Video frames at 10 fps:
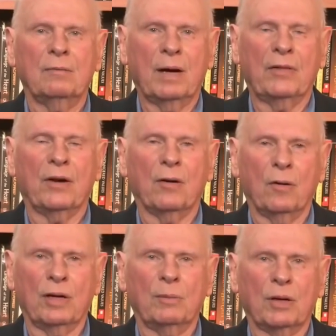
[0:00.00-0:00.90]
by their
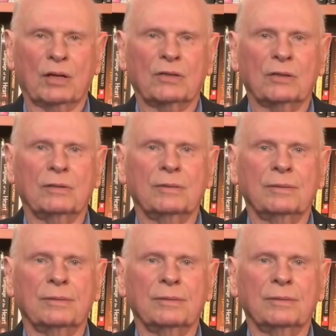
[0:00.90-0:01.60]
holy books.